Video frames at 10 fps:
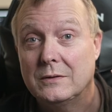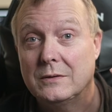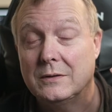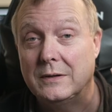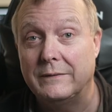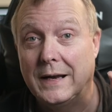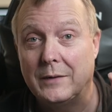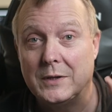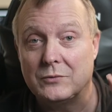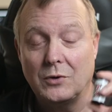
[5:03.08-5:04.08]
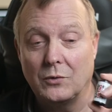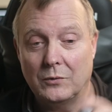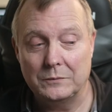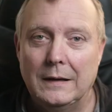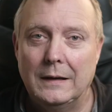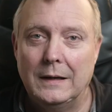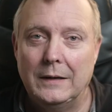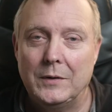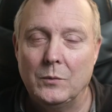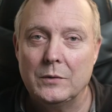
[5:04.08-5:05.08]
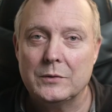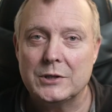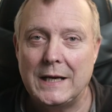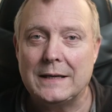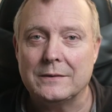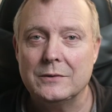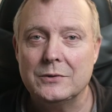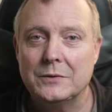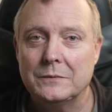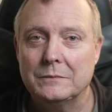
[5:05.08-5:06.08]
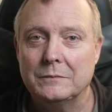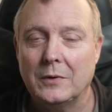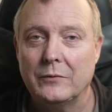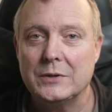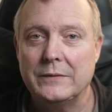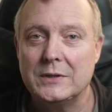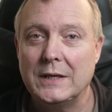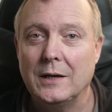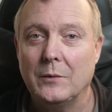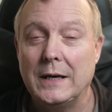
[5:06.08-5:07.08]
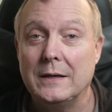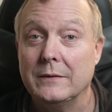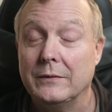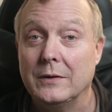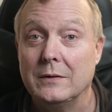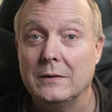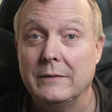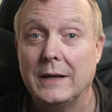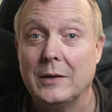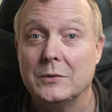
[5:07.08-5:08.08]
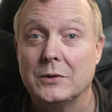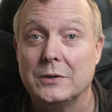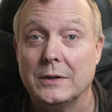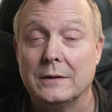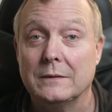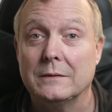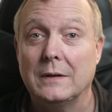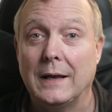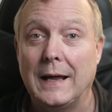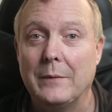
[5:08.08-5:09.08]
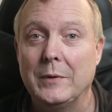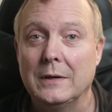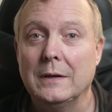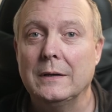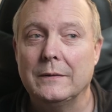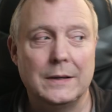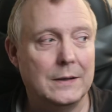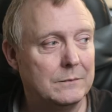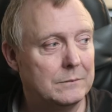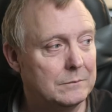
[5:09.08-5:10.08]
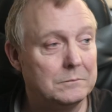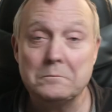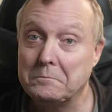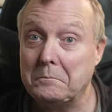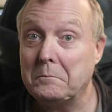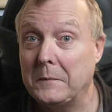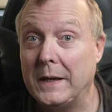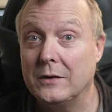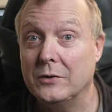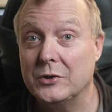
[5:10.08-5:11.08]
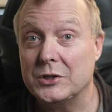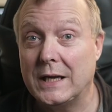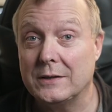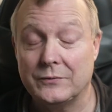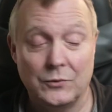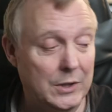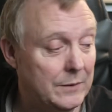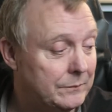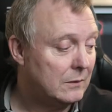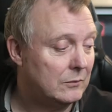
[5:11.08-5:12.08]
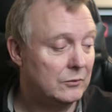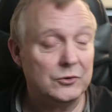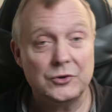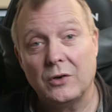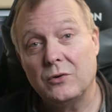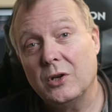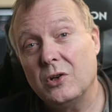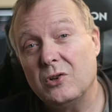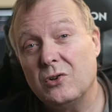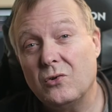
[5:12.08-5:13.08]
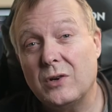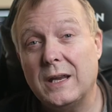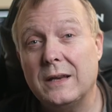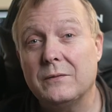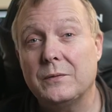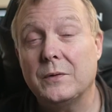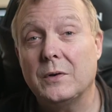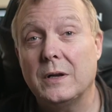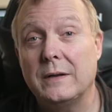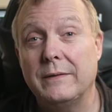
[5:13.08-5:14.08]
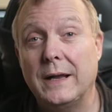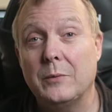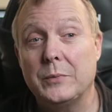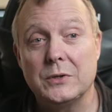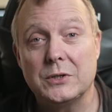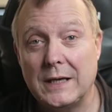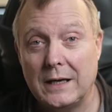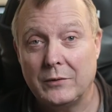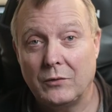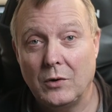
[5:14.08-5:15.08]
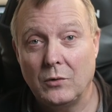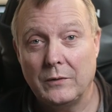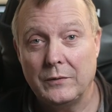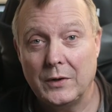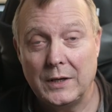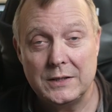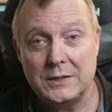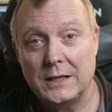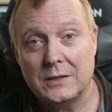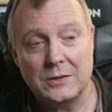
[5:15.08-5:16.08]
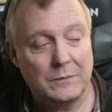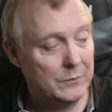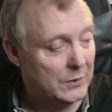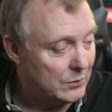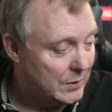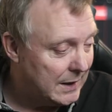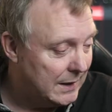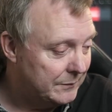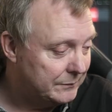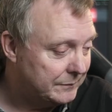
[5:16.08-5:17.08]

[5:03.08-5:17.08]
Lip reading: to develop this roll. If you want scans, obviously if you send it away to for developed at a lab, then they can do the scans for you. So you're looking for a develop and scan of a roll of 36 at between